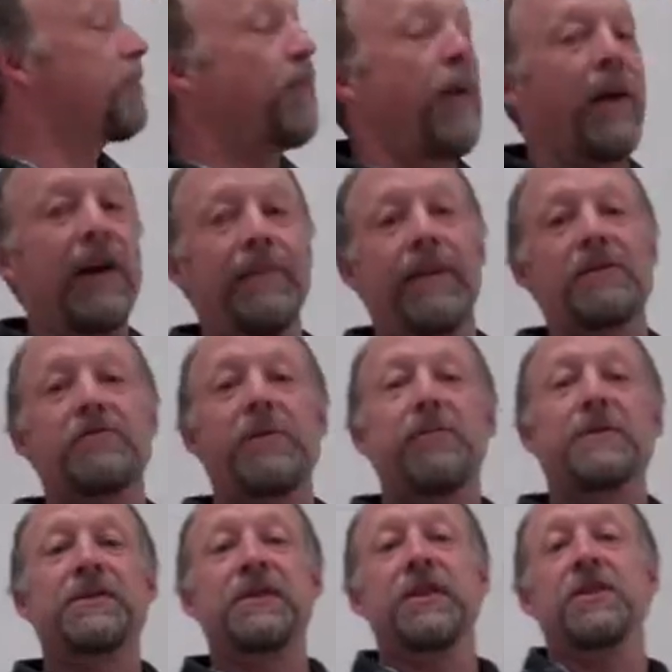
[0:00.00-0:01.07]
and parliamentary
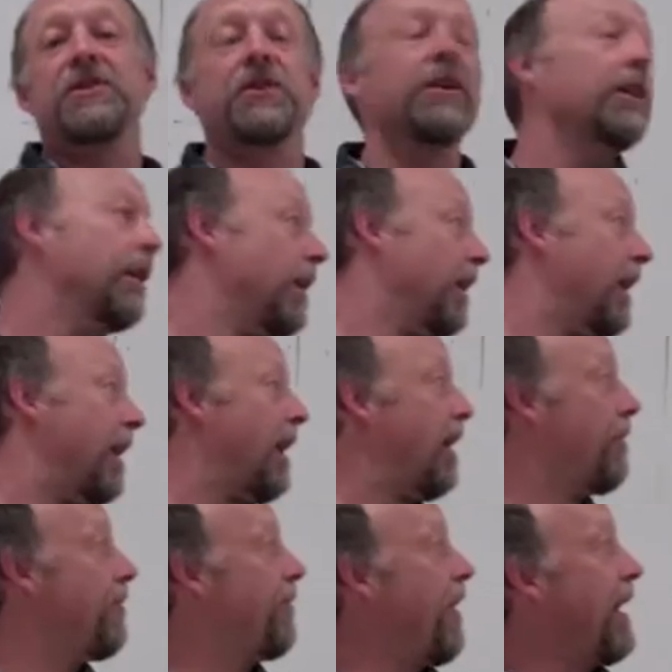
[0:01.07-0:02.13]
procedure,
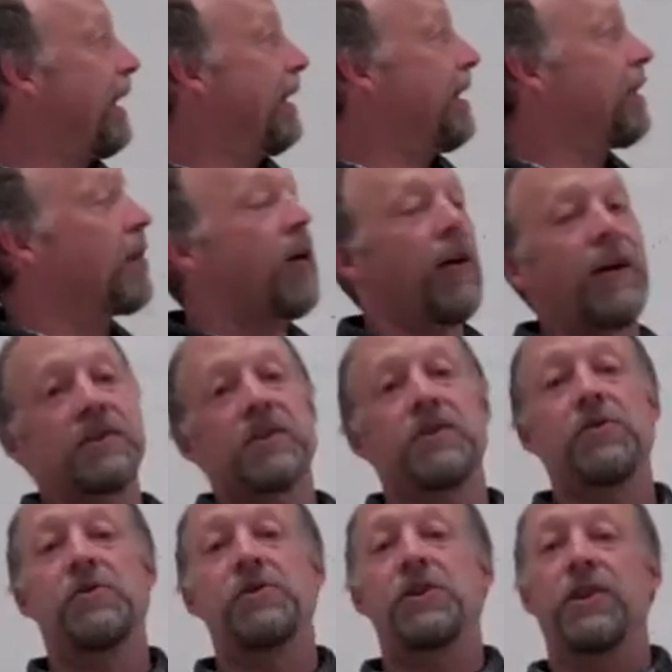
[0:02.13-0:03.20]
uh, finally, the
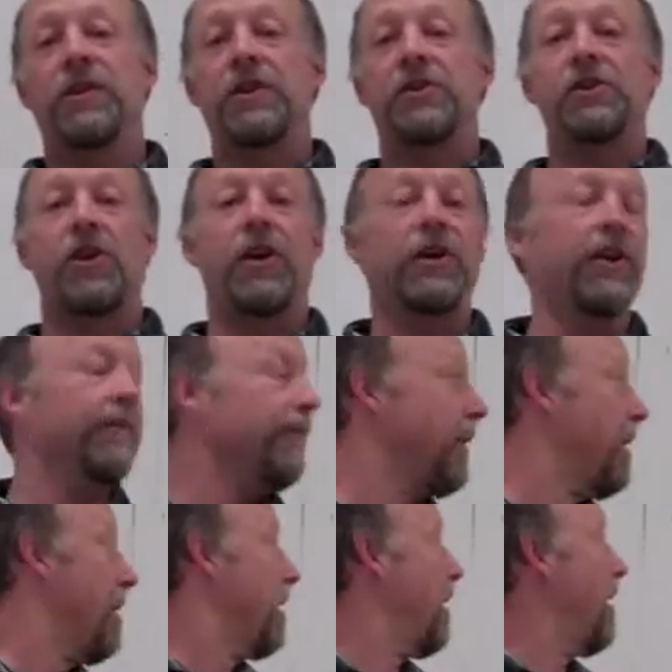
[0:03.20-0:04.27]
Constitution and the Charter.
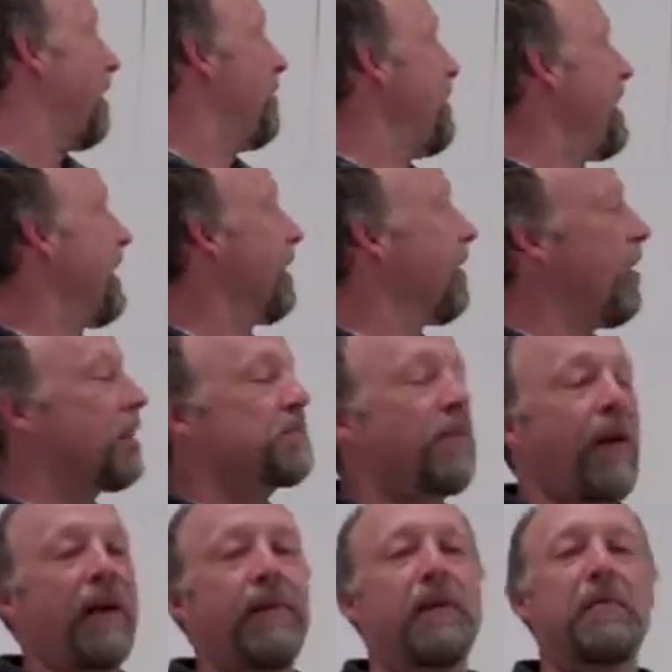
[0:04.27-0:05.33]
Uh, making laws,
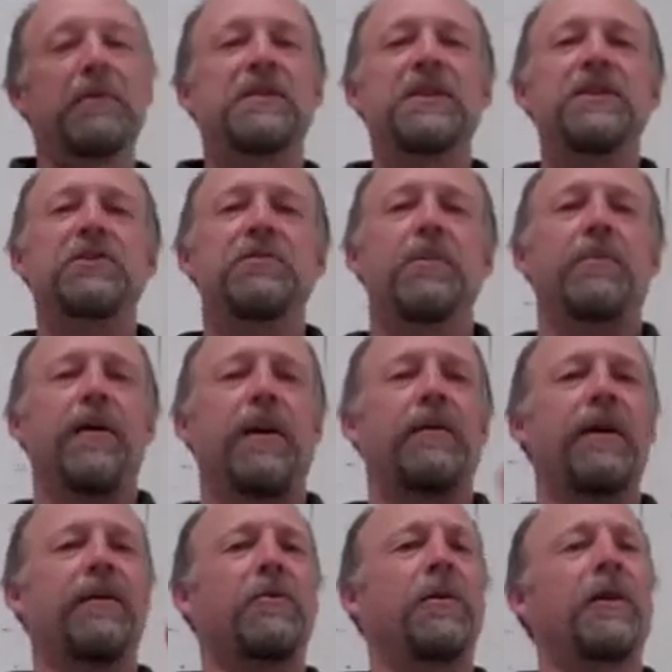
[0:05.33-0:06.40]
parliamentary procedure will
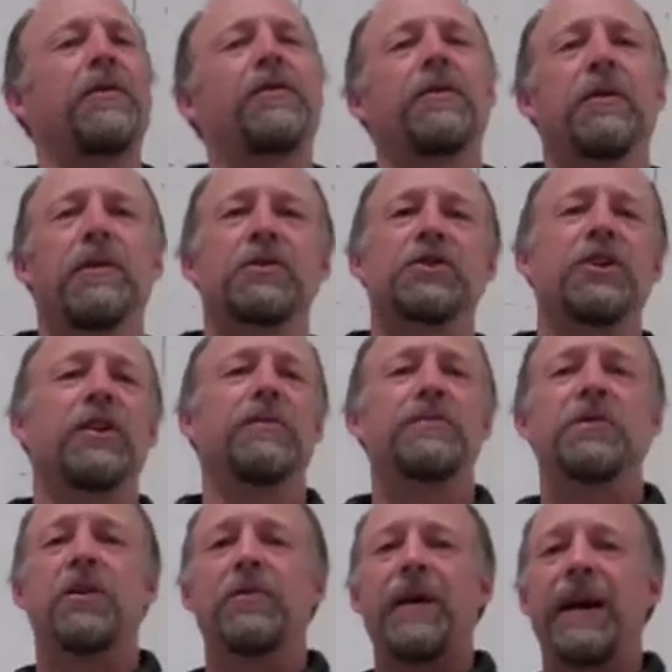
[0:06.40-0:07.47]
probably have quite a few little terms
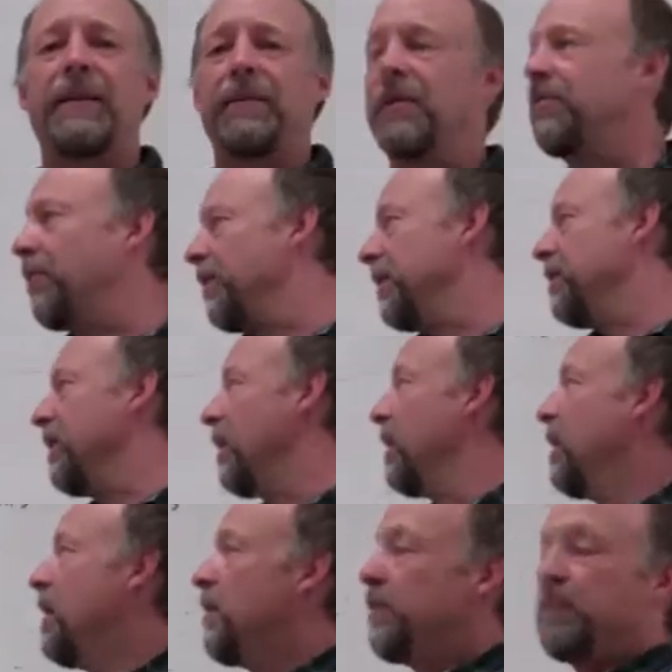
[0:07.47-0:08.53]
all randomly thrown in there.
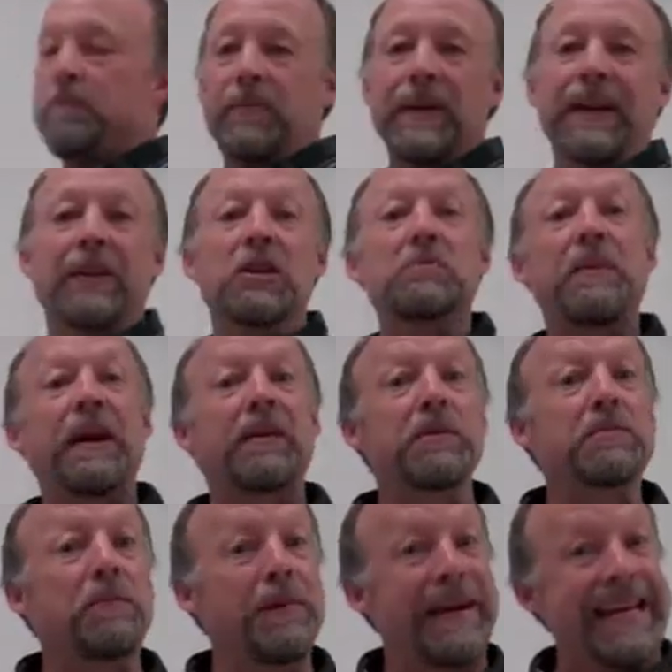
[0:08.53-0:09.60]
Political spectrum
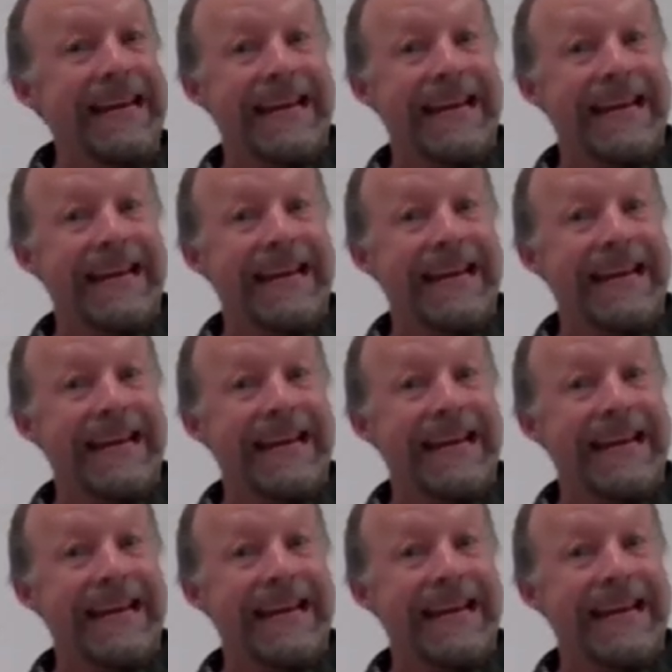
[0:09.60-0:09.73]
is pretty